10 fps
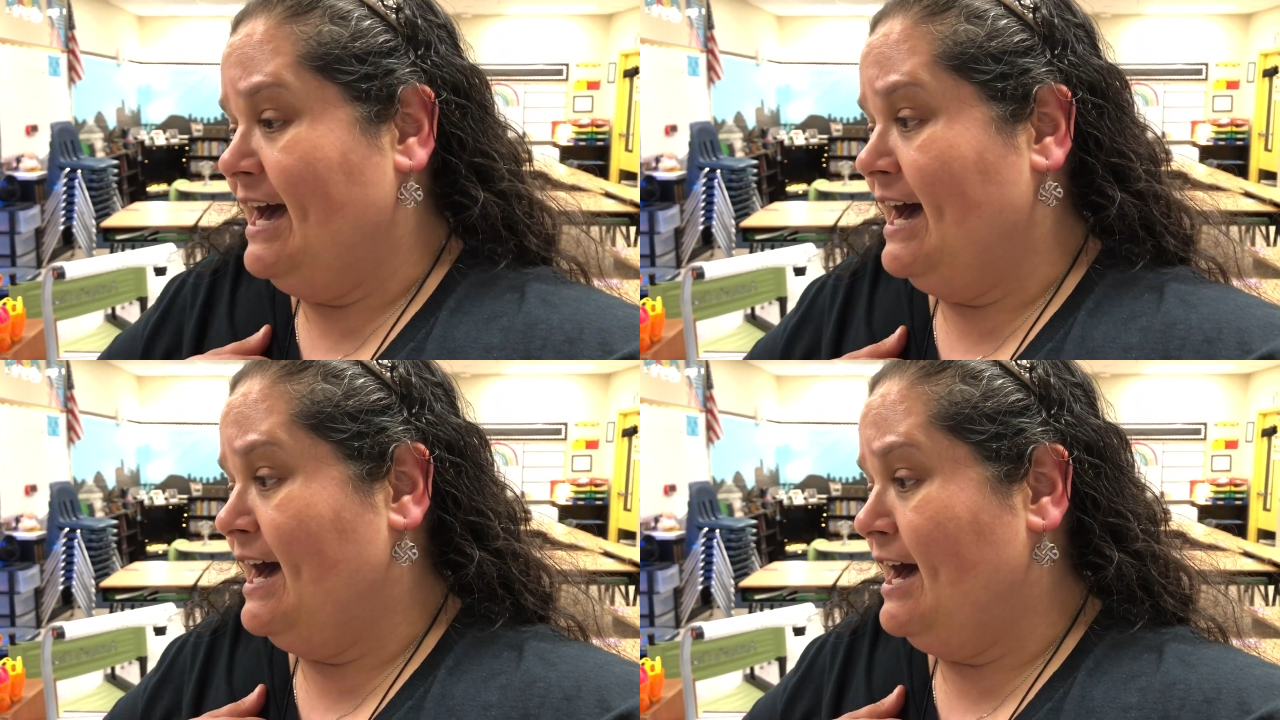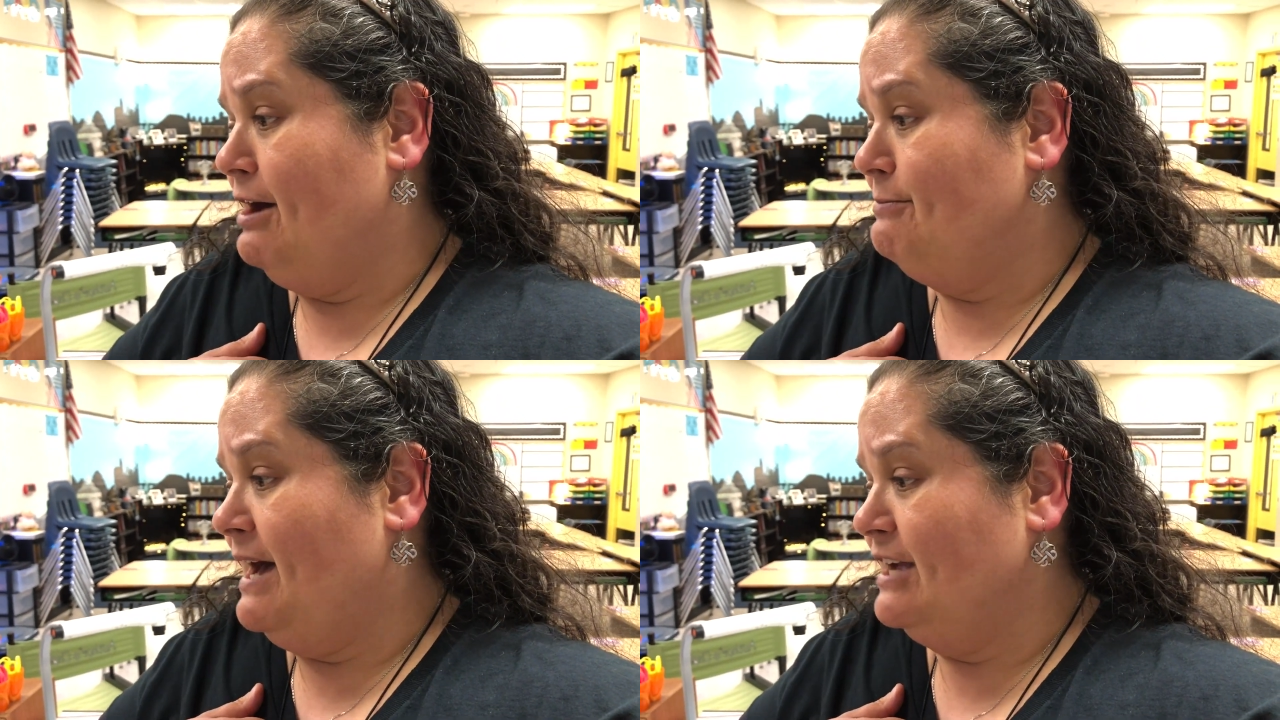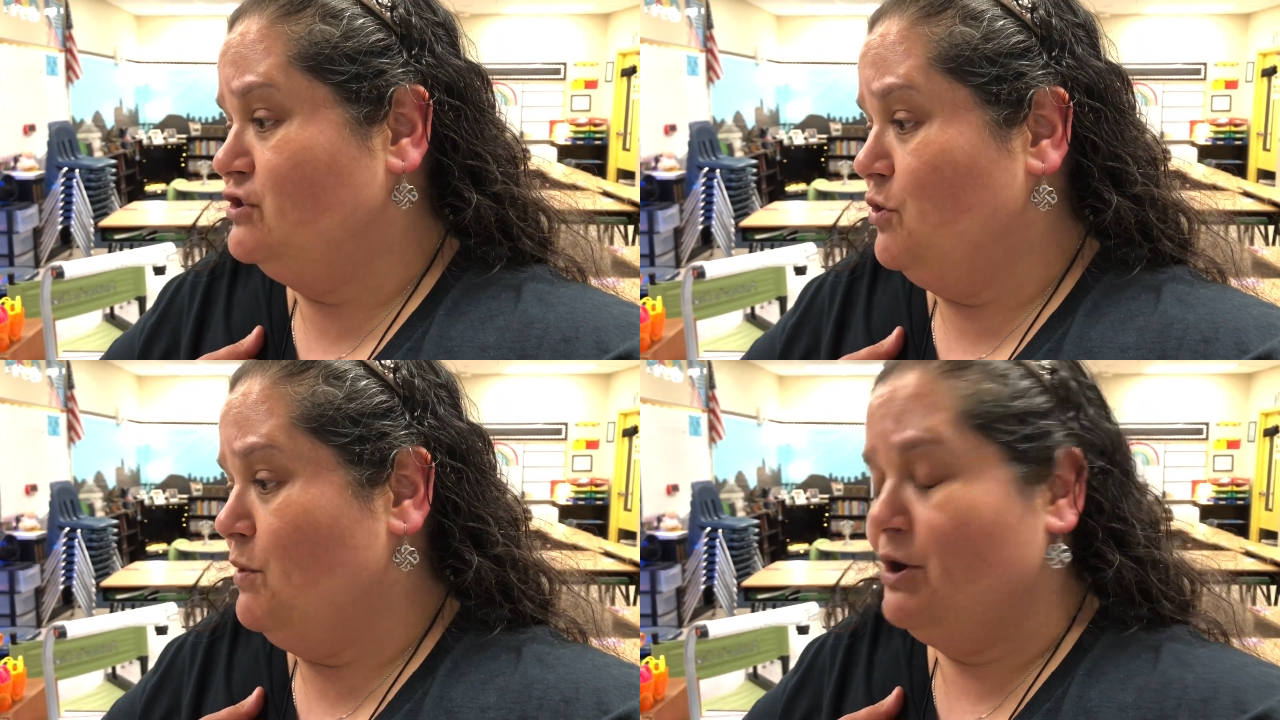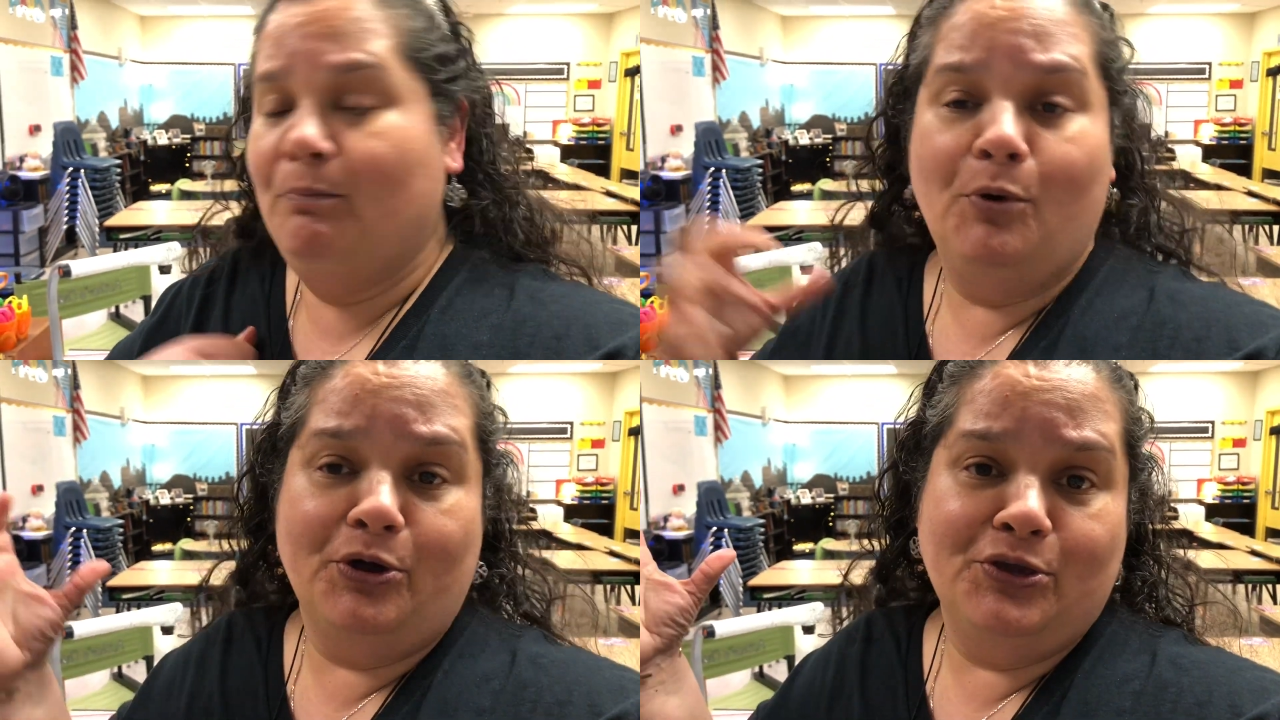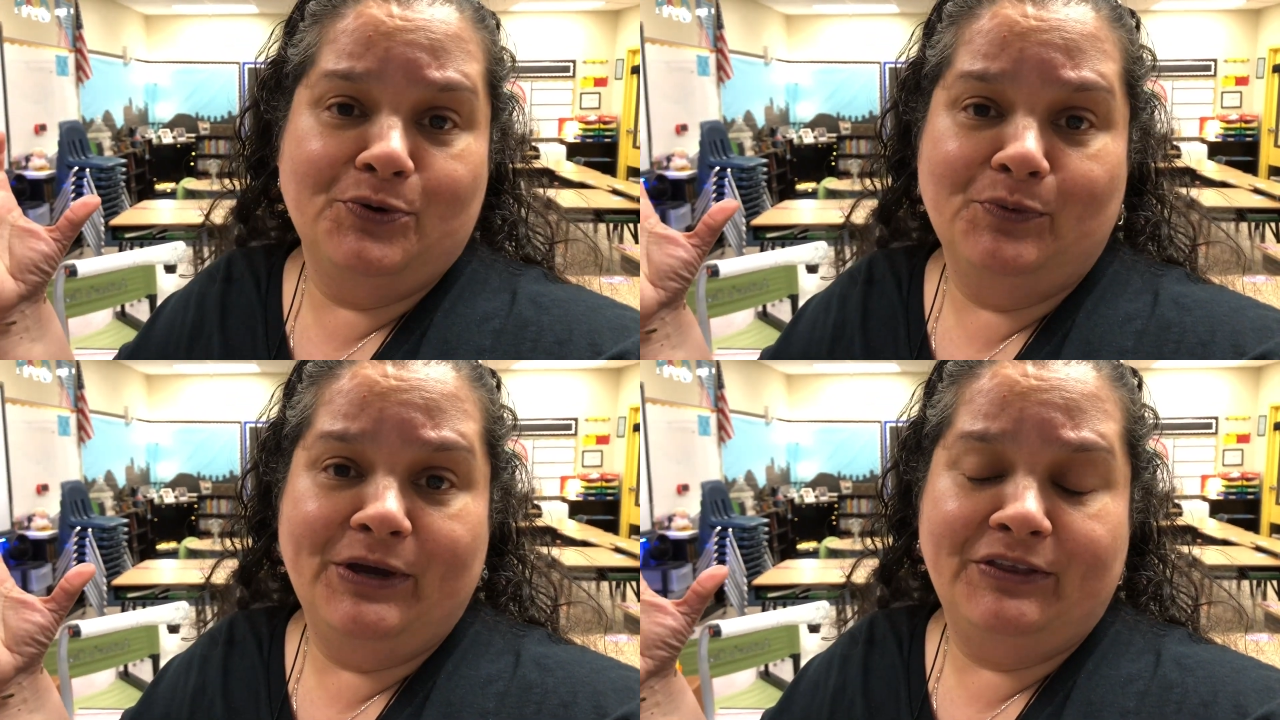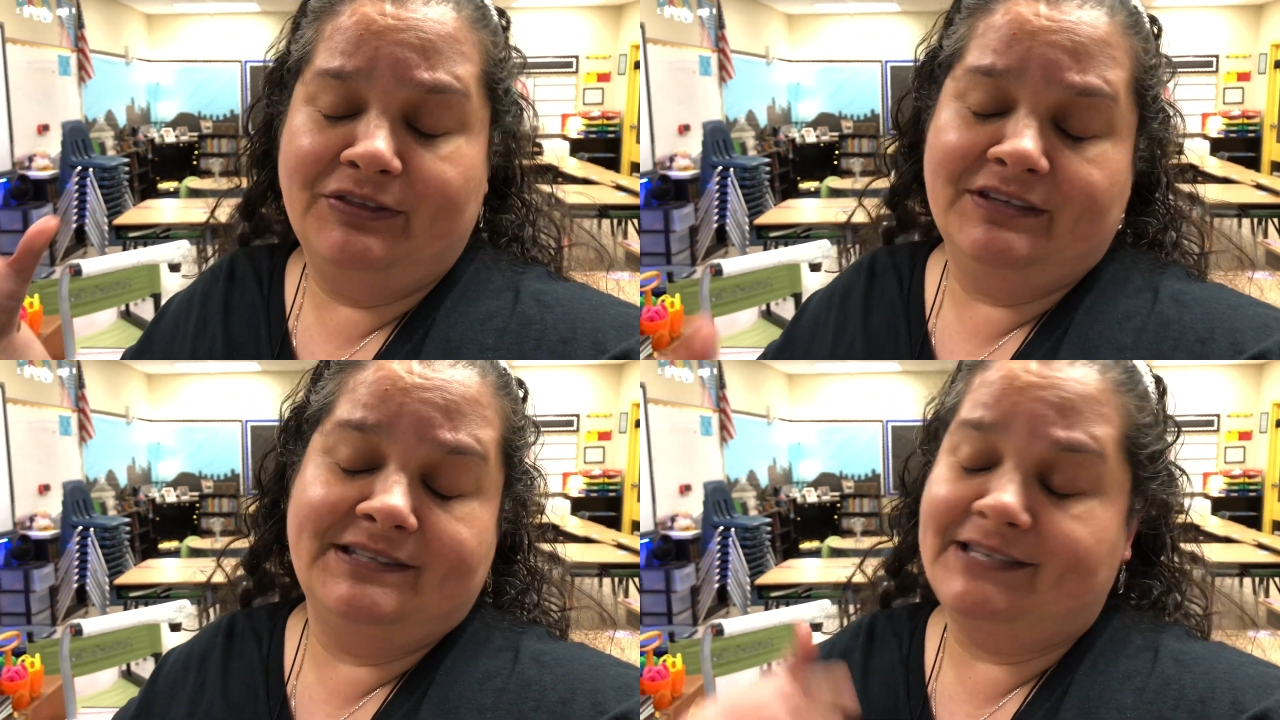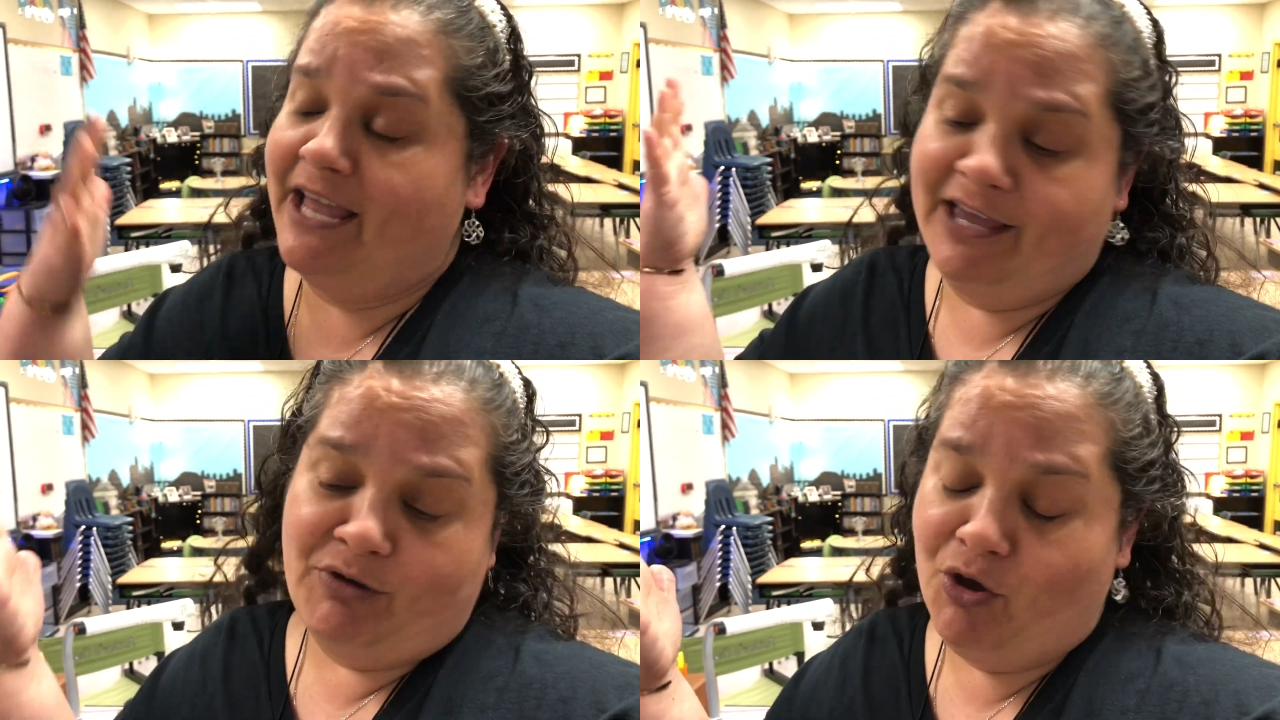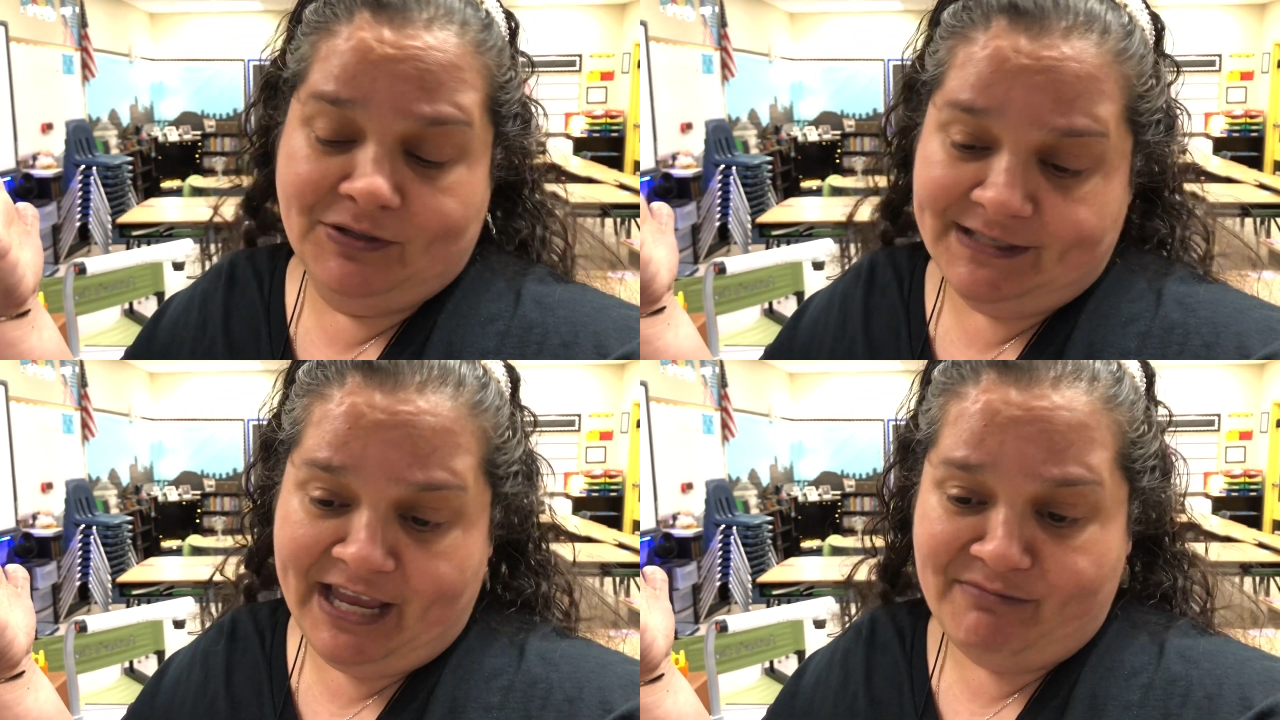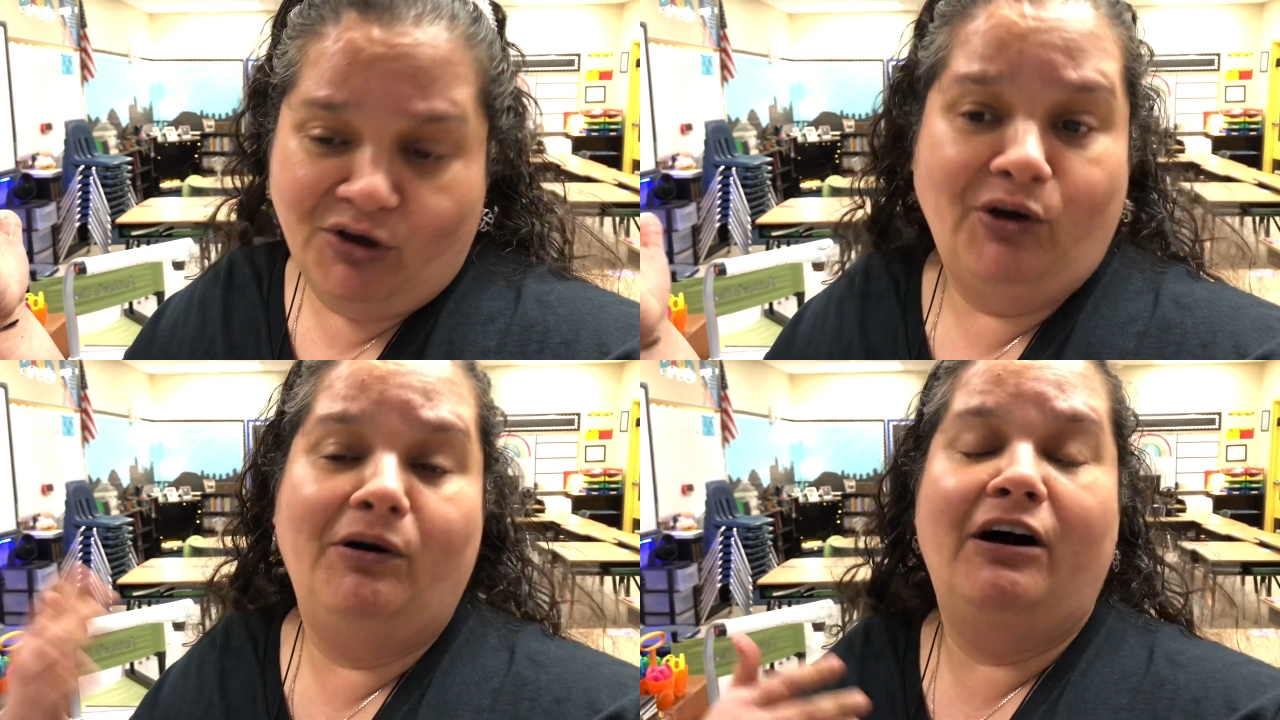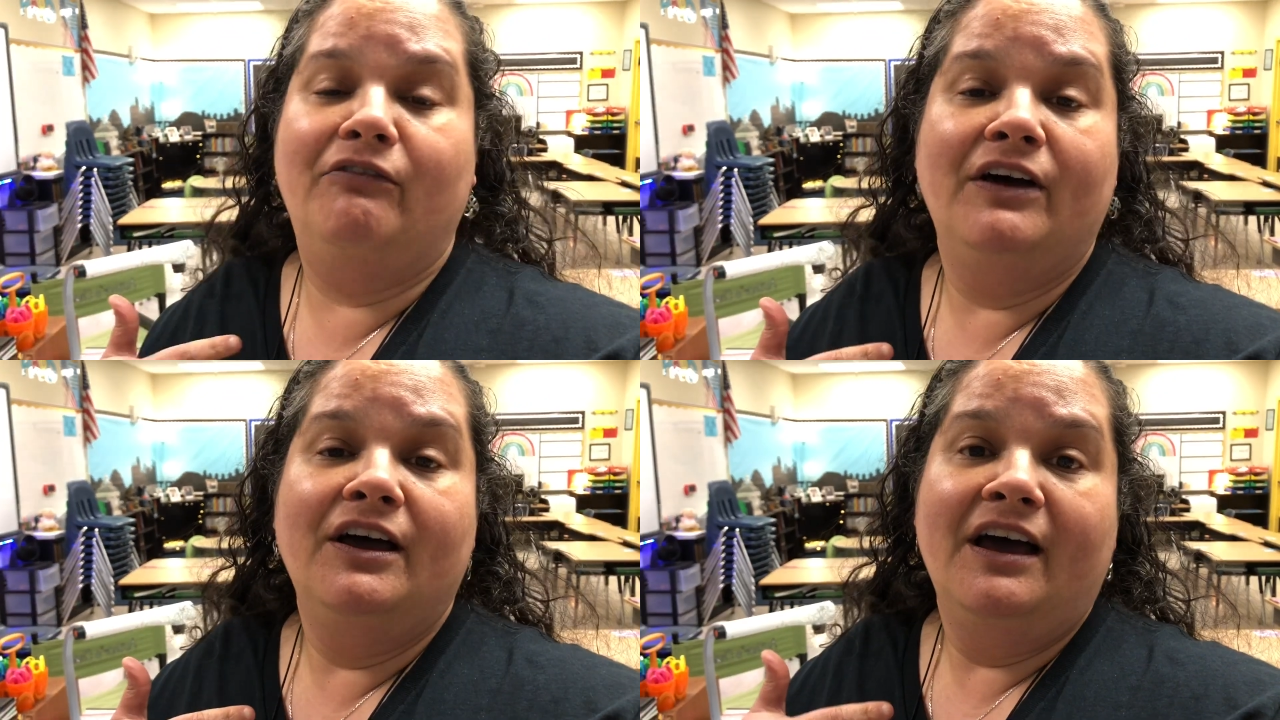I don't want to bore you with the same old of